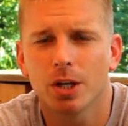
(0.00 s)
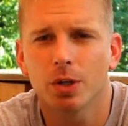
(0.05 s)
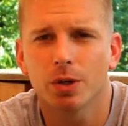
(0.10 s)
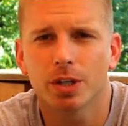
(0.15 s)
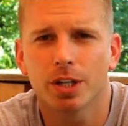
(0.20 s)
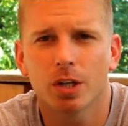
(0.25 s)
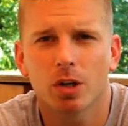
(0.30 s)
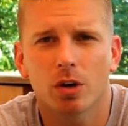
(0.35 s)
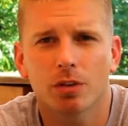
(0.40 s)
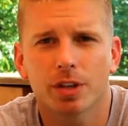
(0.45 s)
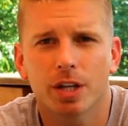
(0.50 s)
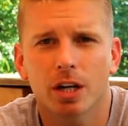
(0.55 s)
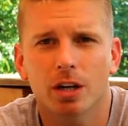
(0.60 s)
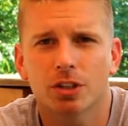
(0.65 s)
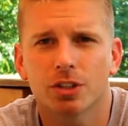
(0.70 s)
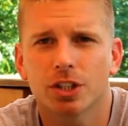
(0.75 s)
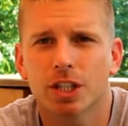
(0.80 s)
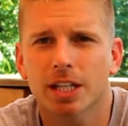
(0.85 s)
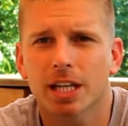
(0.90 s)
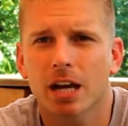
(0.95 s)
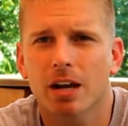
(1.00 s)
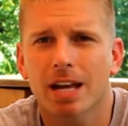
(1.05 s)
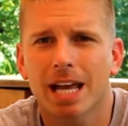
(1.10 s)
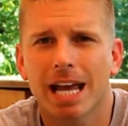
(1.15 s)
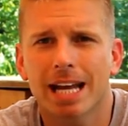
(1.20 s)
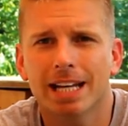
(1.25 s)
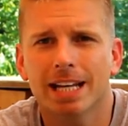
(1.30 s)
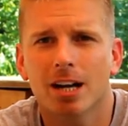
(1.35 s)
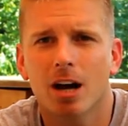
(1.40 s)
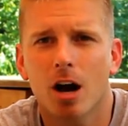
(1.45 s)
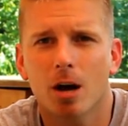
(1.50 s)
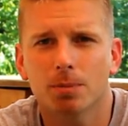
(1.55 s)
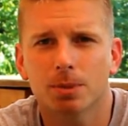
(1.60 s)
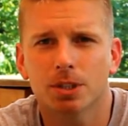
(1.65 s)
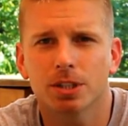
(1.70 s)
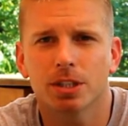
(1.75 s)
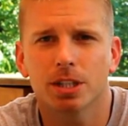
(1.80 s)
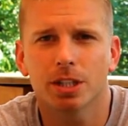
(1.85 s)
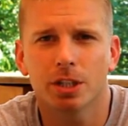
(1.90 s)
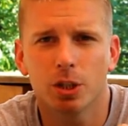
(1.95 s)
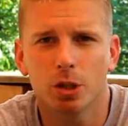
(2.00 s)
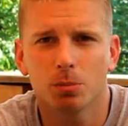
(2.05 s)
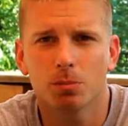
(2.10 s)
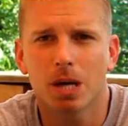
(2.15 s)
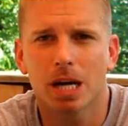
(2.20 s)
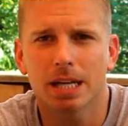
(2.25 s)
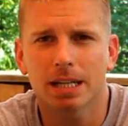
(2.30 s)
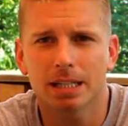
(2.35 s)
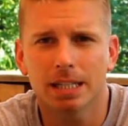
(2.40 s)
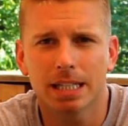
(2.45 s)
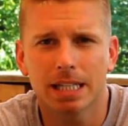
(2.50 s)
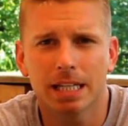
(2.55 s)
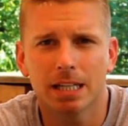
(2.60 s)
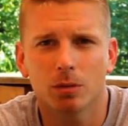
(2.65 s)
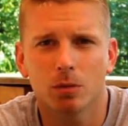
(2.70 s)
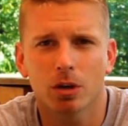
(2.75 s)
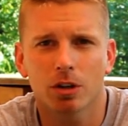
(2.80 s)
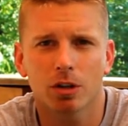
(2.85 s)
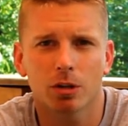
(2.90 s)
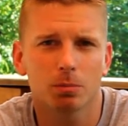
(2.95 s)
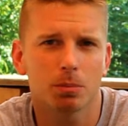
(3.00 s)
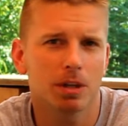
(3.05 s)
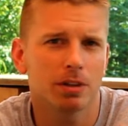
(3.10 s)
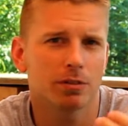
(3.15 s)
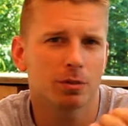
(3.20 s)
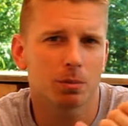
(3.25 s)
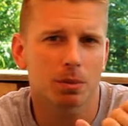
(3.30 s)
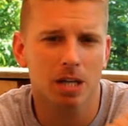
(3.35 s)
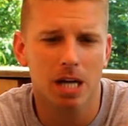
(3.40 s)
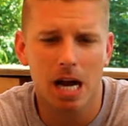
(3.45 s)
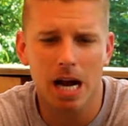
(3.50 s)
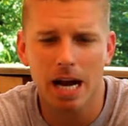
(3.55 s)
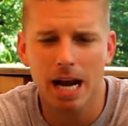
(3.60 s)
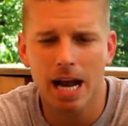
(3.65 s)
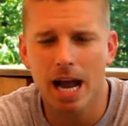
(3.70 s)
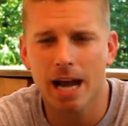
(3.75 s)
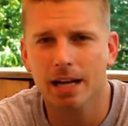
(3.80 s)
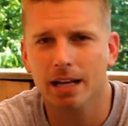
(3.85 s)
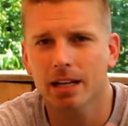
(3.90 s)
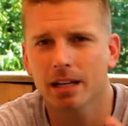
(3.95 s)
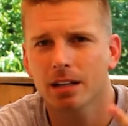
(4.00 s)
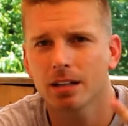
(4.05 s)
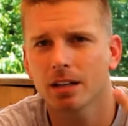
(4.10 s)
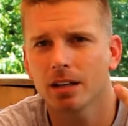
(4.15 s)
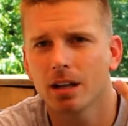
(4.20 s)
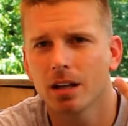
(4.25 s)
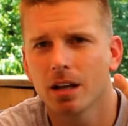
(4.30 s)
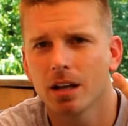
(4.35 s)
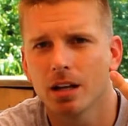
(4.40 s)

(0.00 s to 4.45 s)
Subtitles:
You can get on there and check out any option that you might need, whether it be from kayaking,